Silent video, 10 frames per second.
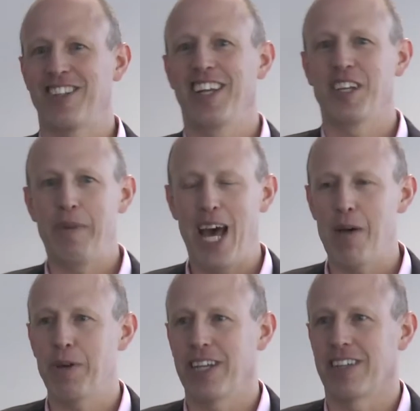end up
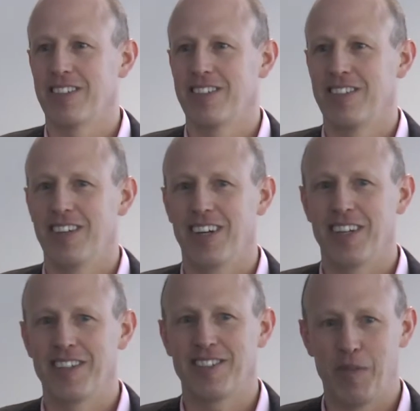happening
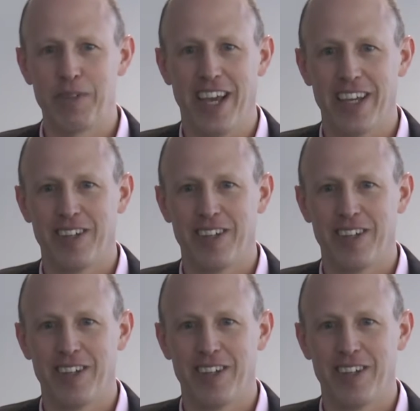someday